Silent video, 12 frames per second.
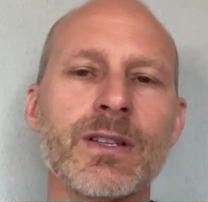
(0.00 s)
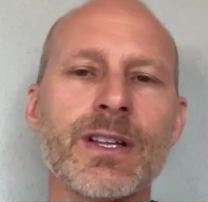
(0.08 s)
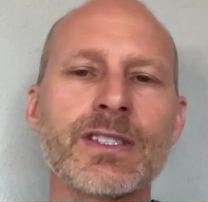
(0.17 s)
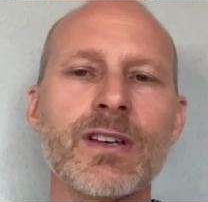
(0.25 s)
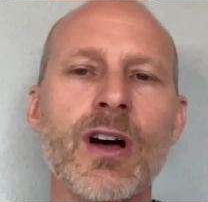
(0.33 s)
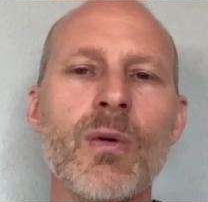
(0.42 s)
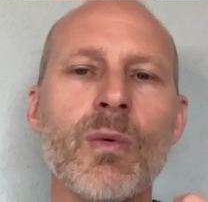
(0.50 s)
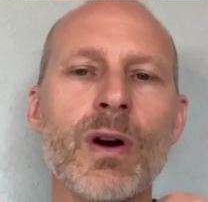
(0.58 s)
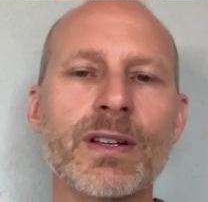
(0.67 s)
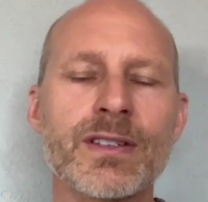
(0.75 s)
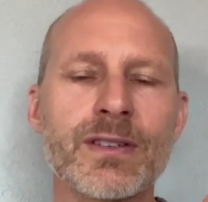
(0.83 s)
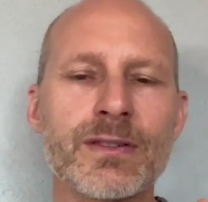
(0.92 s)
So let's all
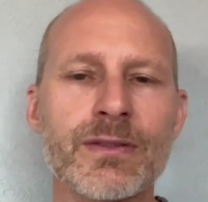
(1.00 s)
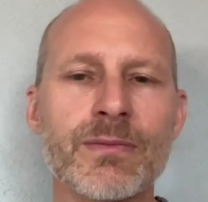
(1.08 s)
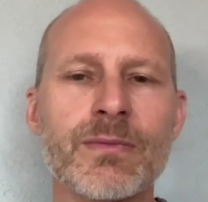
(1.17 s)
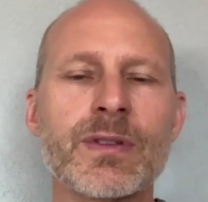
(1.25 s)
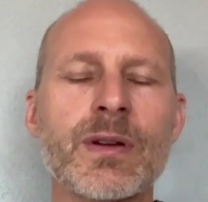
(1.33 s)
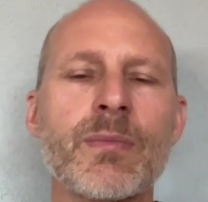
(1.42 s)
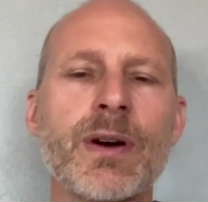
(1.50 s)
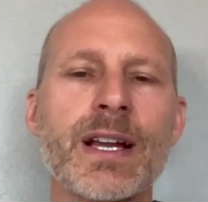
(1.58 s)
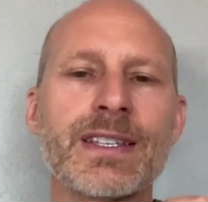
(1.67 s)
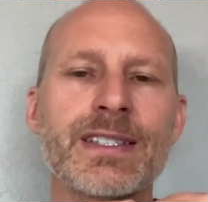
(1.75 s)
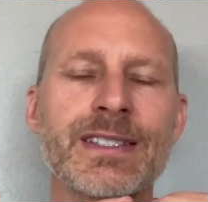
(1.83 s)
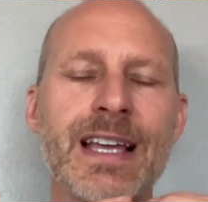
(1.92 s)
work to, to
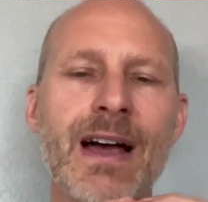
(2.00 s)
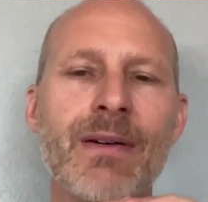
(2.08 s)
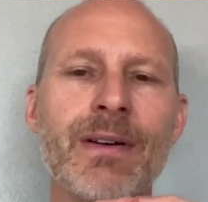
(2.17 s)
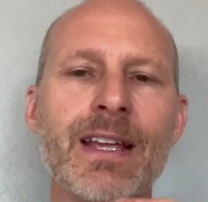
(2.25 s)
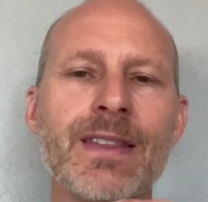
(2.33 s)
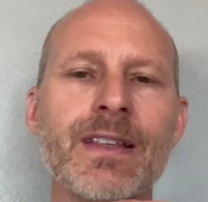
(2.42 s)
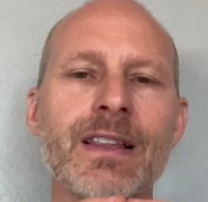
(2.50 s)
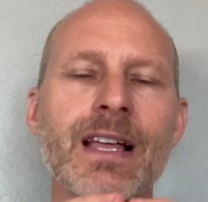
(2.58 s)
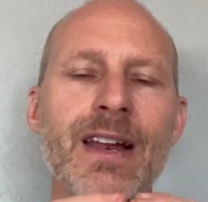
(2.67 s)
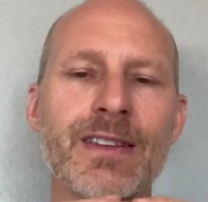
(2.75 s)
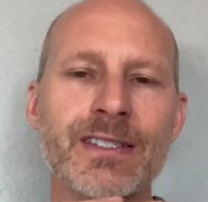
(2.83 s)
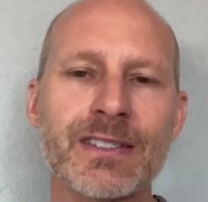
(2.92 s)
break this down. And a
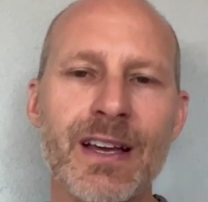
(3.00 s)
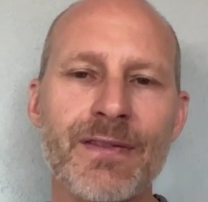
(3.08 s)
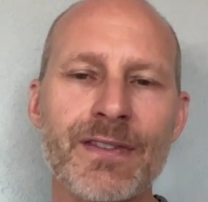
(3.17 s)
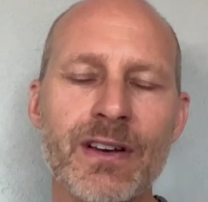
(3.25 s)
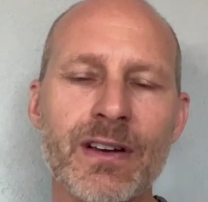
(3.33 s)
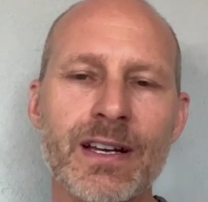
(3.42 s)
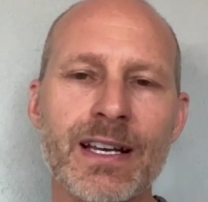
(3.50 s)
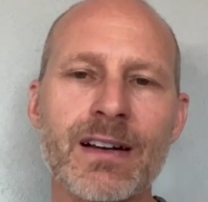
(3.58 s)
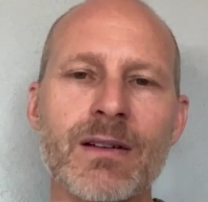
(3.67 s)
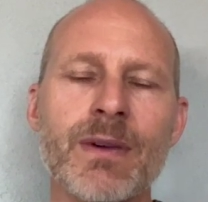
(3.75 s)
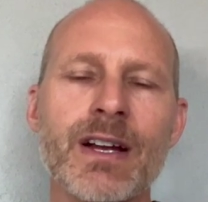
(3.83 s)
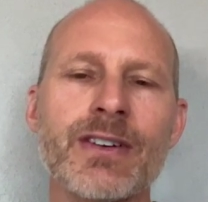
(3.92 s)
lot of the stuff you're going to
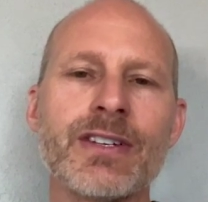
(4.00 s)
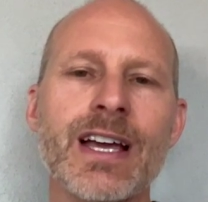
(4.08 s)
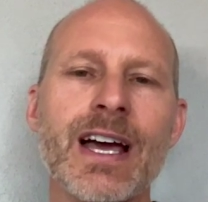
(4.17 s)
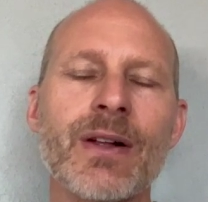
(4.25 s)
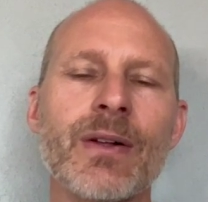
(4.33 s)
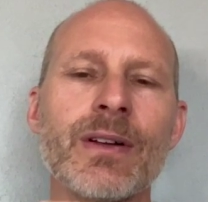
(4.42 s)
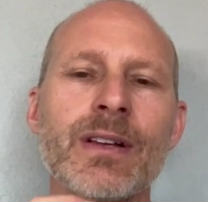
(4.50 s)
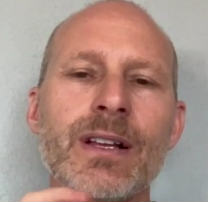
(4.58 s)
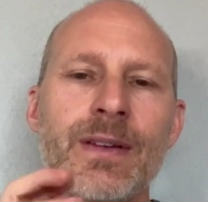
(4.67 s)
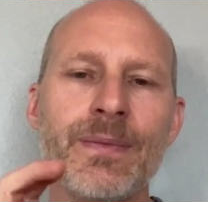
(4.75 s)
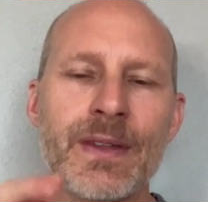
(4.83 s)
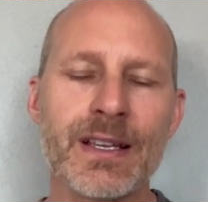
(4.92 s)
hear in my channel
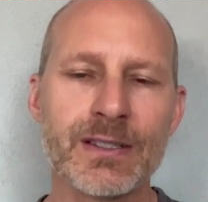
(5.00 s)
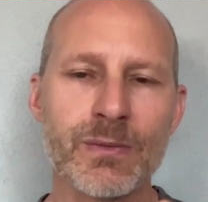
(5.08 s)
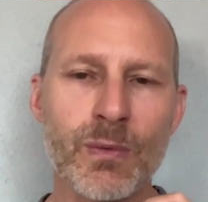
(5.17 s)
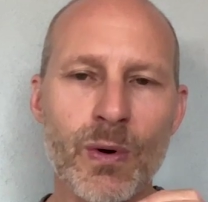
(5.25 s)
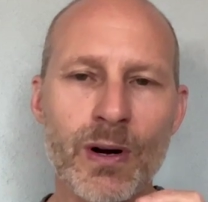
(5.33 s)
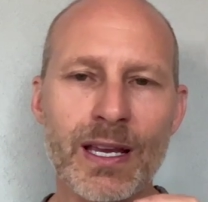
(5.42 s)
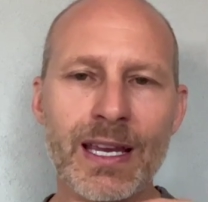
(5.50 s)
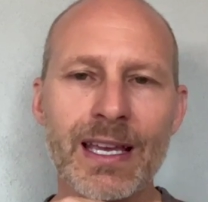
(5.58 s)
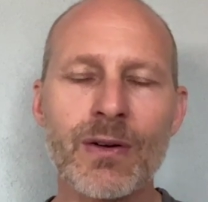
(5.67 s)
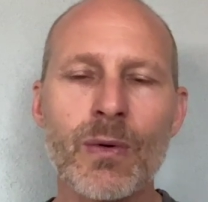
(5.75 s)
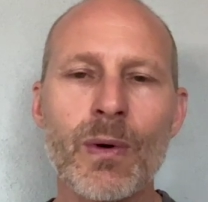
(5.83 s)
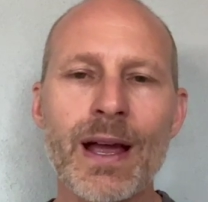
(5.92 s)
is working
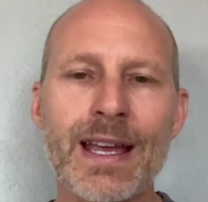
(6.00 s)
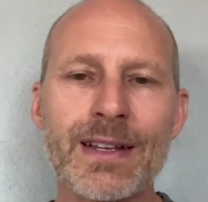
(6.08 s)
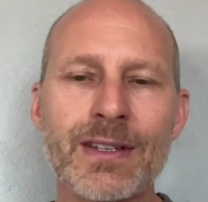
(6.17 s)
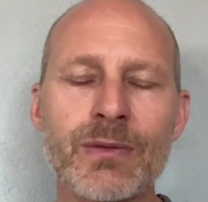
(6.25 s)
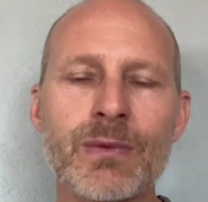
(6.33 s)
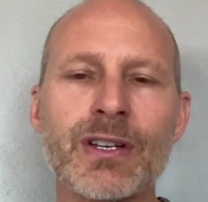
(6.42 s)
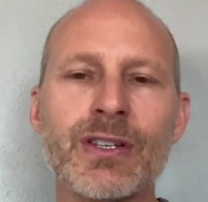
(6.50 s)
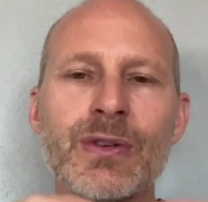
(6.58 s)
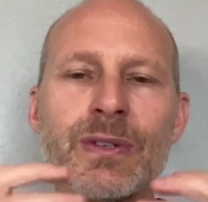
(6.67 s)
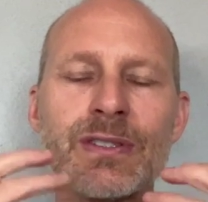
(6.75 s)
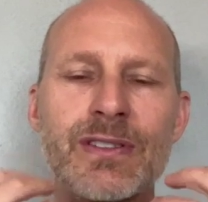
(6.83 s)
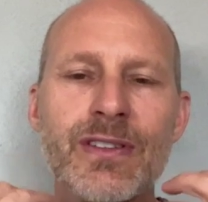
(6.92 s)
in a way to
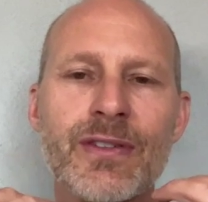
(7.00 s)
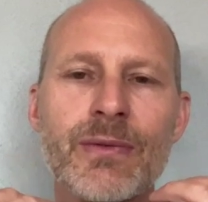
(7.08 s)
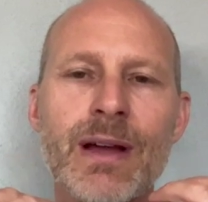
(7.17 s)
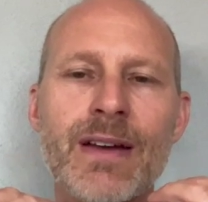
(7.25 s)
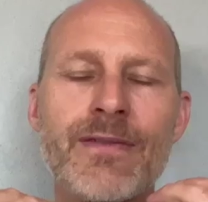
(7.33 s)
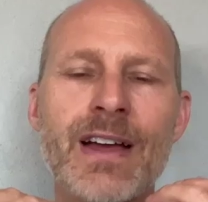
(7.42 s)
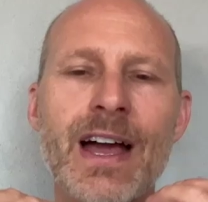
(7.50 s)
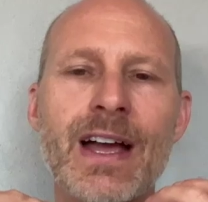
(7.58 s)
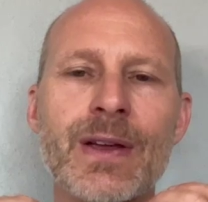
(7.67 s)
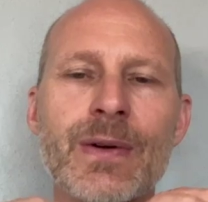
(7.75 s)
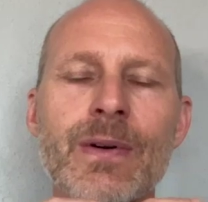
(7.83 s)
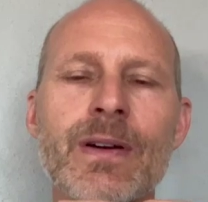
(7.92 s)
reduce the threat
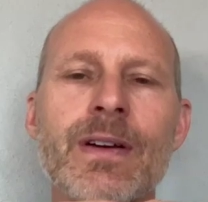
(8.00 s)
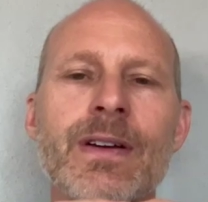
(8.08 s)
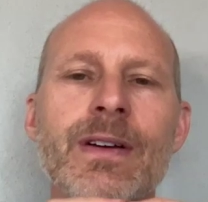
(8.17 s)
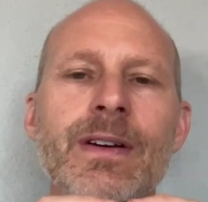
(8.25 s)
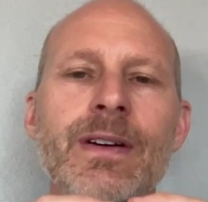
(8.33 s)
value